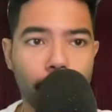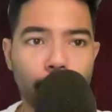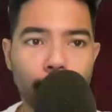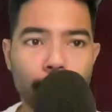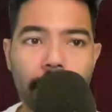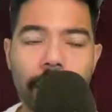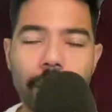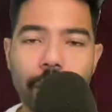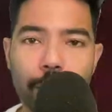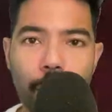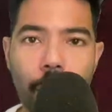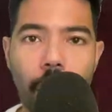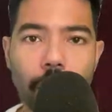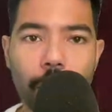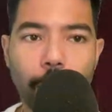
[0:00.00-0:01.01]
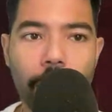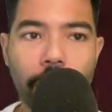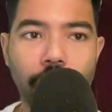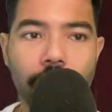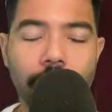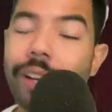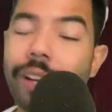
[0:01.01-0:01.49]
trending in the wrong
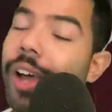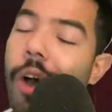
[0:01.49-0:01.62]
direction.